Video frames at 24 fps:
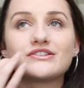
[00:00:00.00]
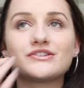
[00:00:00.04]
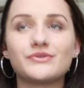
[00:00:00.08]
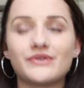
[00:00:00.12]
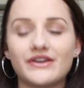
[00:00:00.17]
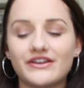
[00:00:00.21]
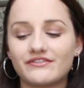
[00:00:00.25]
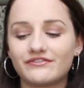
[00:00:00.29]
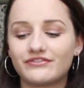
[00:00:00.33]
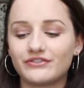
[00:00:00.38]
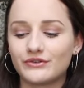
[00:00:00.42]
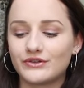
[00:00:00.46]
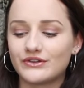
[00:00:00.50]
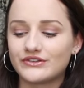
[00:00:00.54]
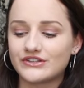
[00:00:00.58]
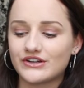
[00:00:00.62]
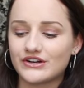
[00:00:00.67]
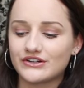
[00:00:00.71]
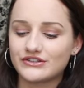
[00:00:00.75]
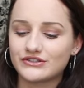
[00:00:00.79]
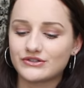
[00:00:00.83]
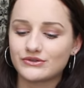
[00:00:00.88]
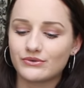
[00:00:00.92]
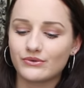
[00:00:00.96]
to influence
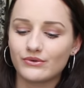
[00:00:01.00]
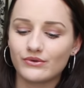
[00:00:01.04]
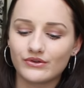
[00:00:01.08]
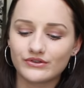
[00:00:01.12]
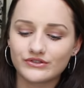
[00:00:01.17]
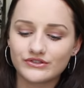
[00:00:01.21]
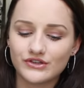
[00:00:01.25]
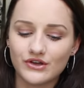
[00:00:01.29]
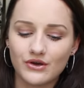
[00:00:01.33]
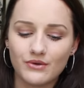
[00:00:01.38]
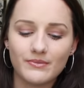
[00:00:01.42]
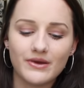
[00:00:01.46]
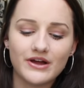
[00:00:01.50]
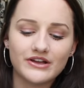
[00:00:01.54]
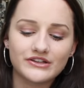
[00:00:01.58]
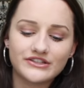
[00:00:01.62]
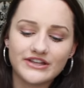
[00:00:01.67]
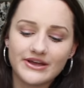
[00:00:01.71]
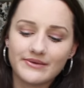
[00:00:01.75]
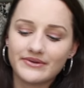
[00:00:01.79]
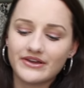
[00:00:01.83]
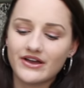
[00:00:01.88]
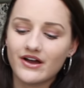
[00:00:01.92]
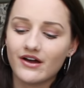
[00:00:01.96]
our school so much
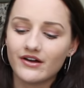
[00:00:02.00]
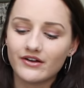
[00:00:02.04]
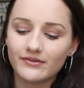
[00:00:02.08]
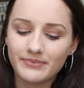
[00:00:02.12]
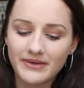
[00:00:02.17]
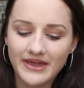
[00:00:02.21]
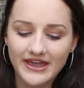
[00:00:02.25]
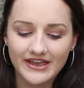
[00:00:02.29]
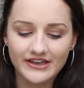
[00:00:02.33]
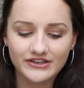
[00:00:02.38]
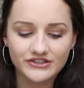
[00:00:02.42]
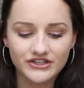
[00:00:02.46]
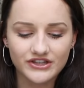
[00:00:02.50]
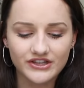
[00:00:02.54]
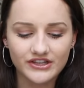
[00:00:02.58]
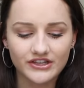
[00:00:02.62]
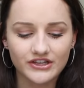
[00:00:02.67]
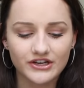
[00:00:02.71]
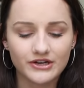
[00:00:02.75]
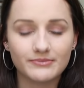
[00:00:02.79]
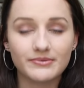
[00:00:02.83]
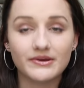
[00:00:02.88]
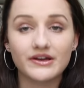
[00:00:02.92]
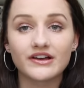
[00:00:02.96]
that we got a page in the
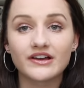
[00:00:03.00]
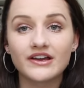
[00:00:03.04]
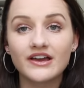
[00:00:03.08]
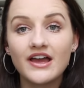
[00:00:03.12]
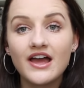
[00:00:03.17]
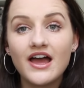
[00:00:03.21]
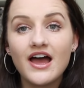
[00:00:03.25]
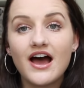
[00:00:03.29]
yearbook.